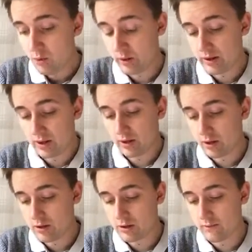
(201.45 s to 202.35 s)
We then
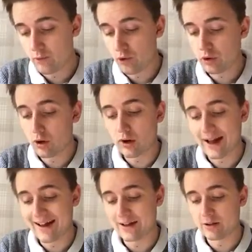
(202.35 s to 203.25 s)
go to the 4
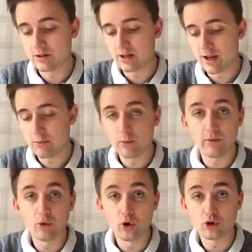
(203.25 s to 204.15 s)
o'clock at Newton Abbott
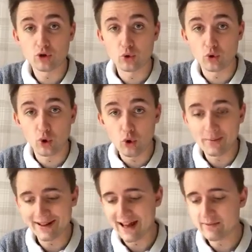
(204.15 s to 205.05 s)
with a horse called Cool
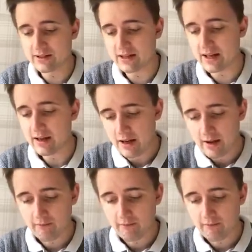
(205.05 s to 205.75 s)
Macavity.